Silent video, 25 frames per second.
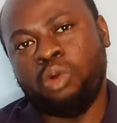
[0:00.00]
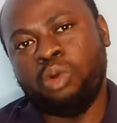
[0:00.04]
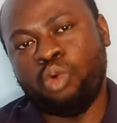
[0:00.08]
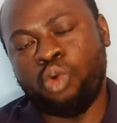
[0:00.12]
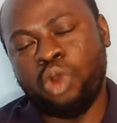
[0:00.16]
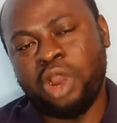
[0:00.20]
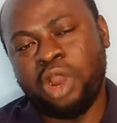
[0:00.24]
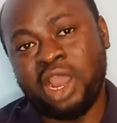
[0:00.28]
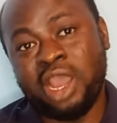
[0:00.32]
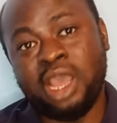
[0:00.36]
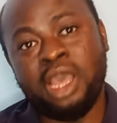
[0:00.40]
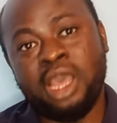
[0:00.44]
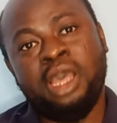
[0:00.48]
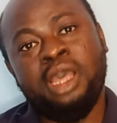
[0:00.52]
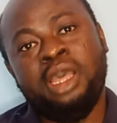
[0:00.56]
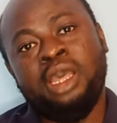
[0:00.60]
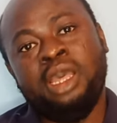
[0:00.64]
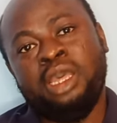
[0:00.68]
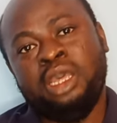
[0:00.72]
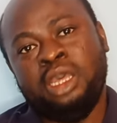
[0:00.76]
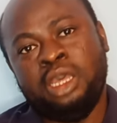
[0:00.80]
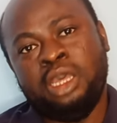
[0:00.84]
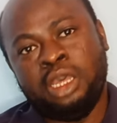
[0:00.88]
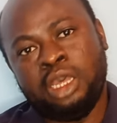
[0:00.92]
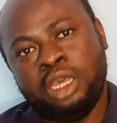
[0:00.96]
where
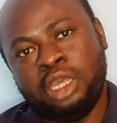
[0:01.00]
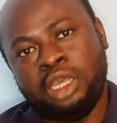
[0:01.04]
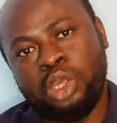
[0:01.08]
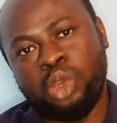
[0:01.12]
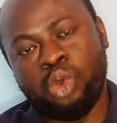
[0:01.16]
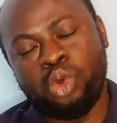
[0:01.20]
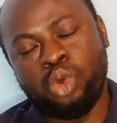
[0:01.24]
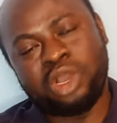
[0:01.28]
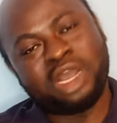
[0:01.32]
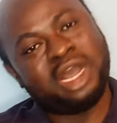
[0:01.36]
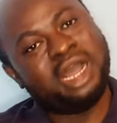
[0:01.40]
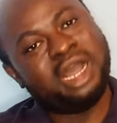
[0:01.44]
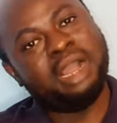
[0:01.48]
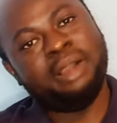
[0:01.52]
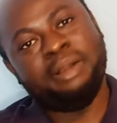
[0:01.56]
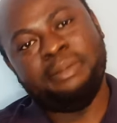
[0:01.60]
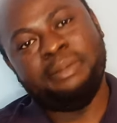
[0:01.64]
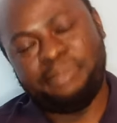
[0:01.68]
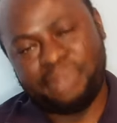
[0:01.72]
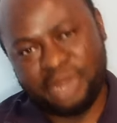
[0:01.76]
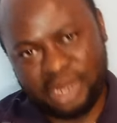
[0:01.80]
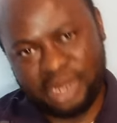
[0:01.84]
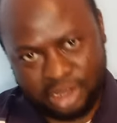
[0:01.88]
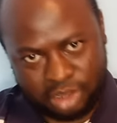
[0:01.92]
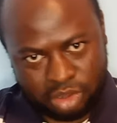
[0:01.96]
you
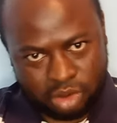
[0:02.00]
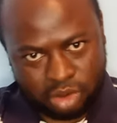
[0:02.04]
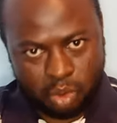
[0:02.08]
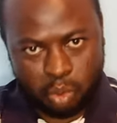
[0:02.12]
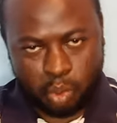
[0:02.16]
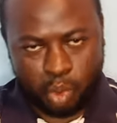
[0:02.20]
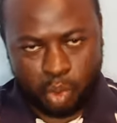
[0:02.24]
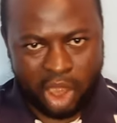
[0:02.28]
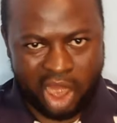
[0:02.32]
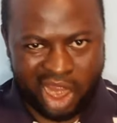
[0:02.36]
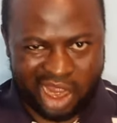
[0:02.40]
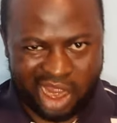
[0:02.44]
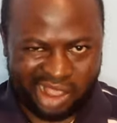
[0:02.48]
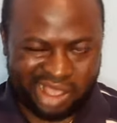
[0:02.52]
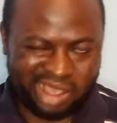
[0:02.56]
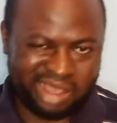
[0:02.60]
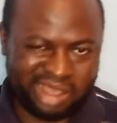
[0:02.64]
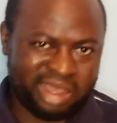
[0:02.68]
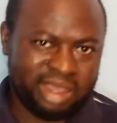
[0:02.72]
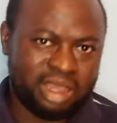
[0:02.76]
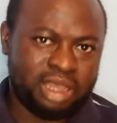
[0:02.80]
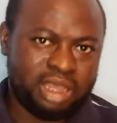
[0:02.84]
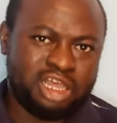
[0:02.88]
can bring your work